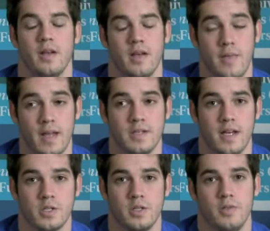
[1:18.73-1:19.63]
And that's
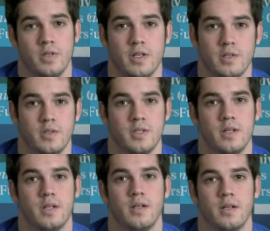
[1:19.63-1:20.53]
actually really
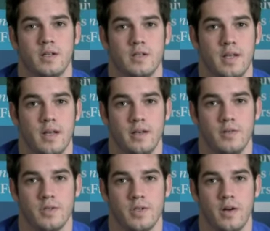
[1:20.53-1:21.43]
interesting because then you
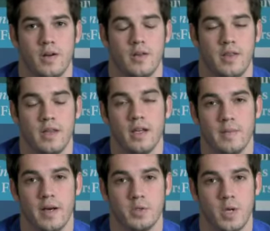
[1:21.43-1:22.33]
start thinking
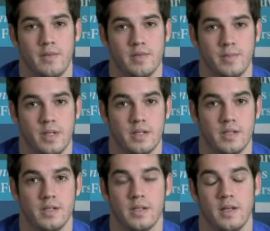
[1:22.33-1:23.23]
about traveling
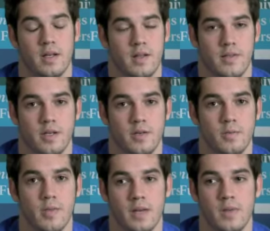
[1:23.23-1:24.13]
places that you
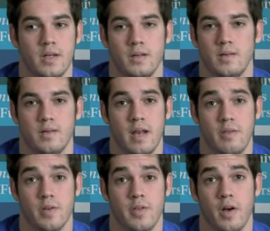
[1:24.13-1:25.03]
maybe
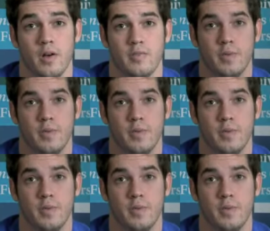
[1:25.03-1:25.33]
never thought of